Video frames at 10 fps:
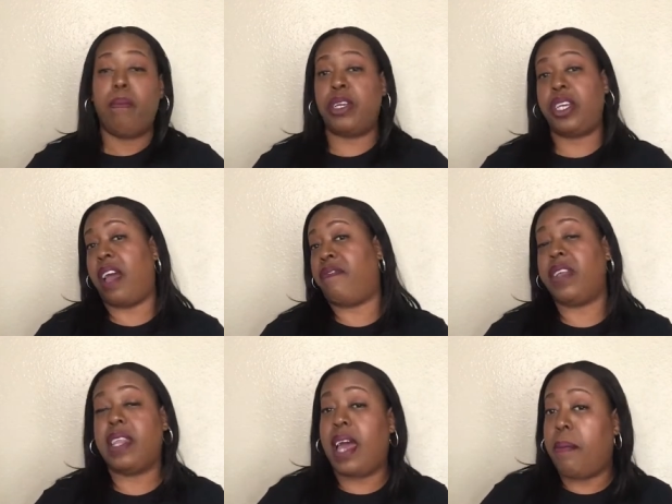But she had
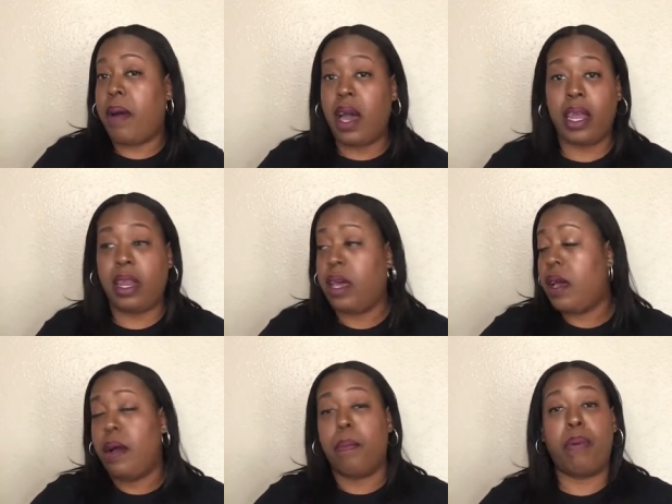5,100
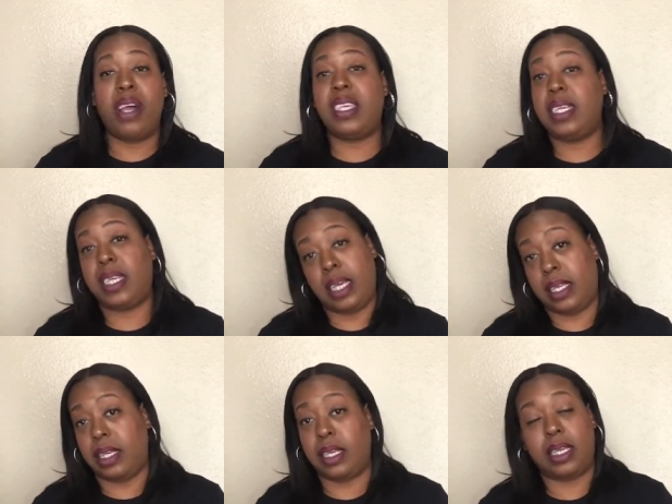brothers and
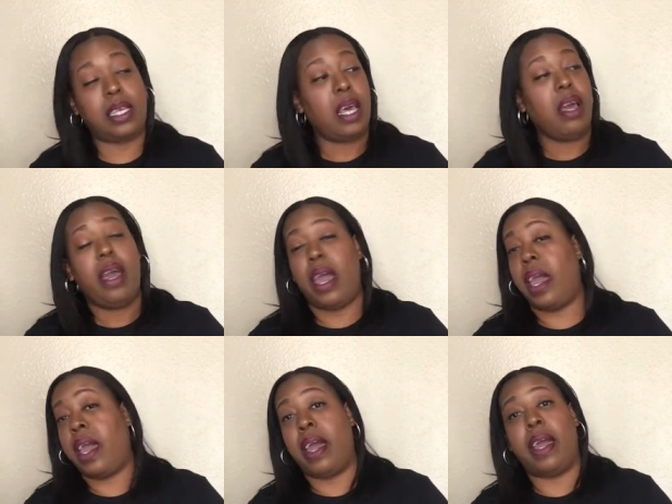sisters.
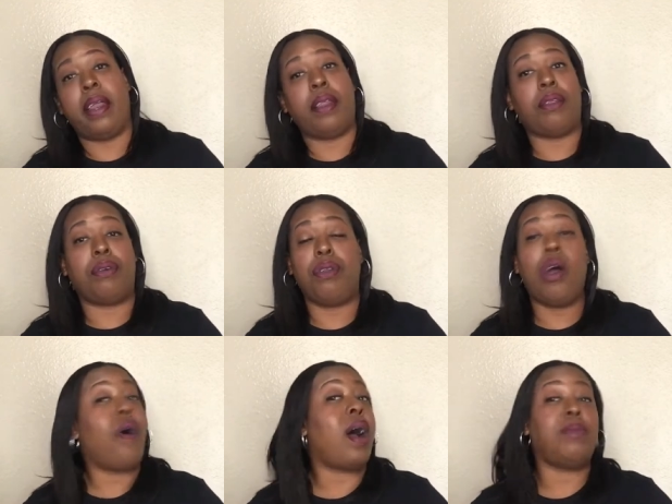And, you
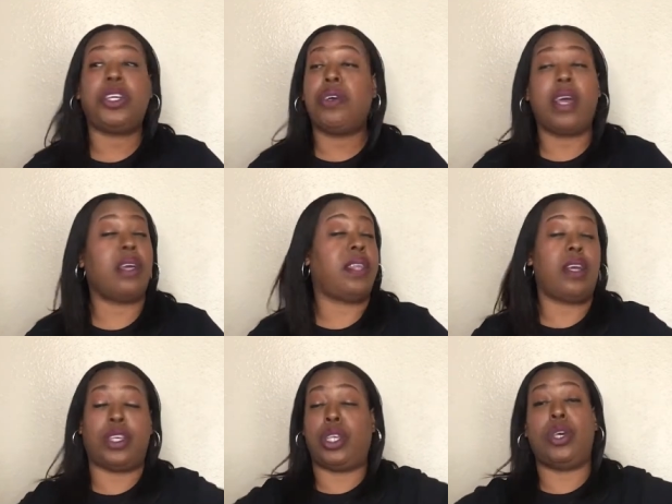know, I'm sure that
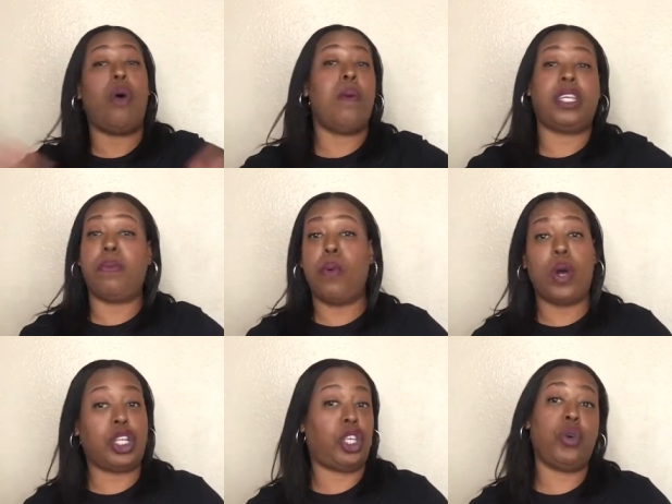there's so much
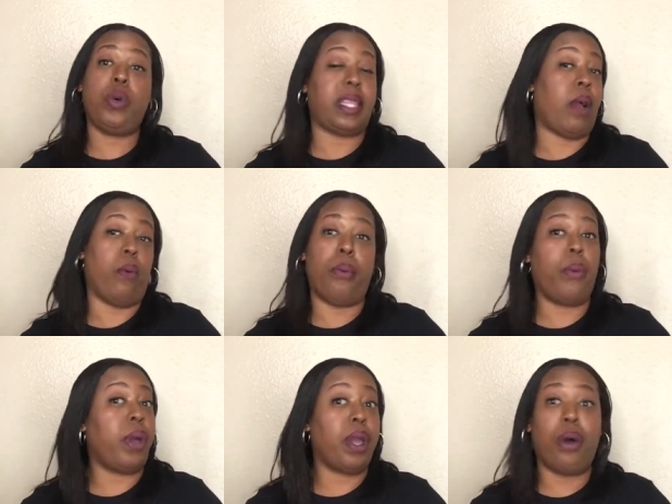more to it that
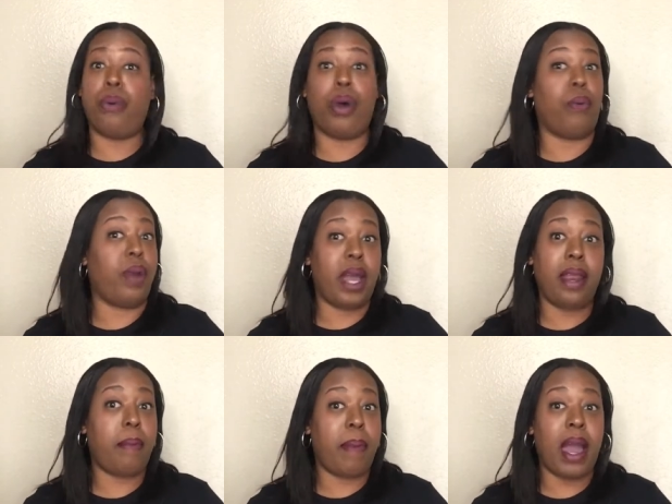we don't know
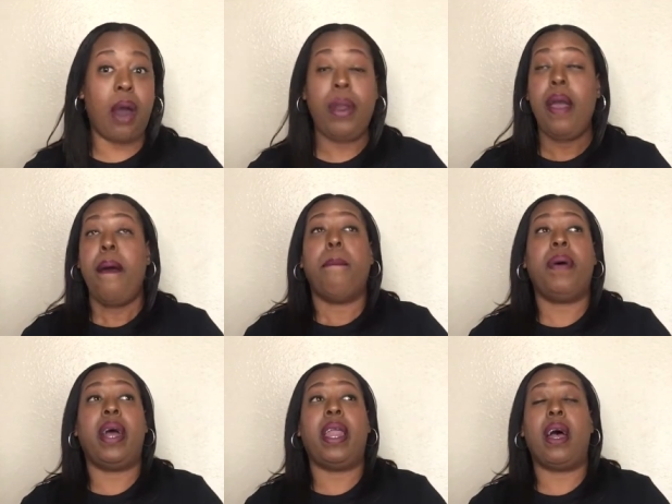nothing about.
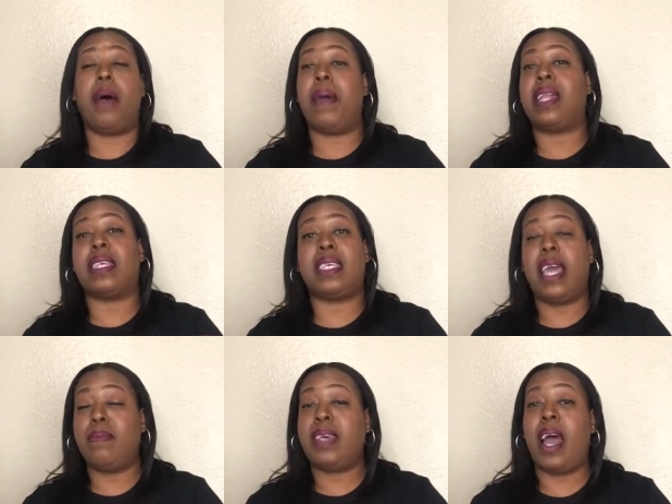But um, at the
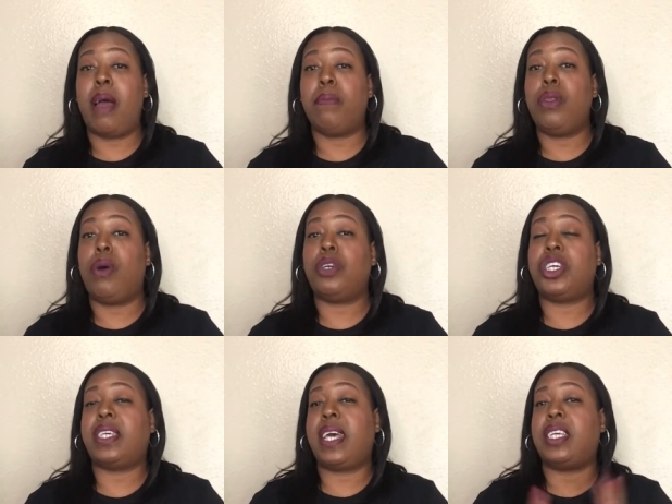same time, you know,
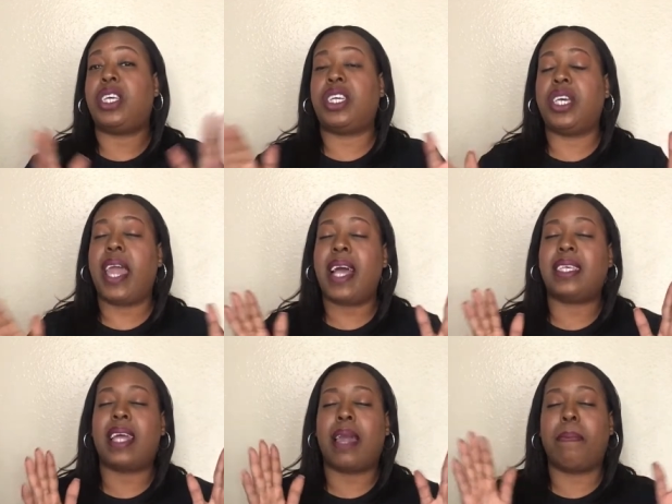she says that she
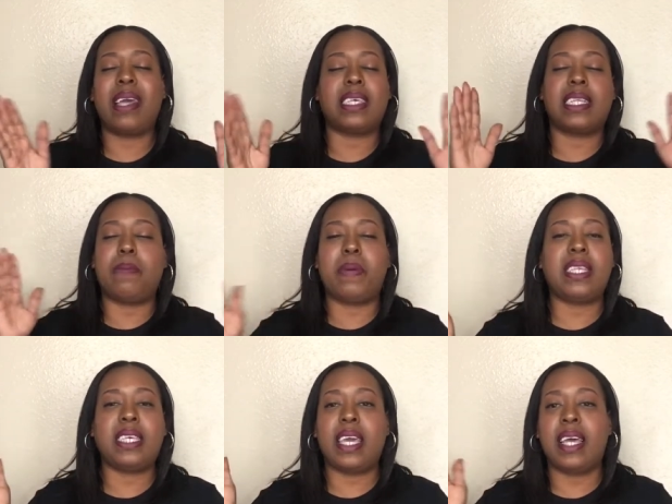has like basically
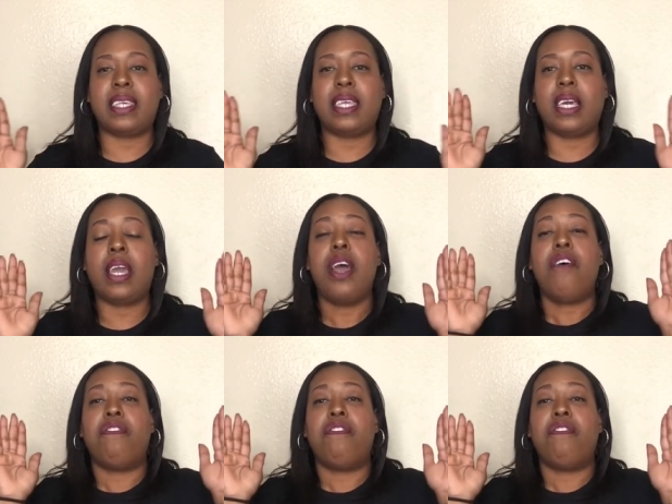PTSD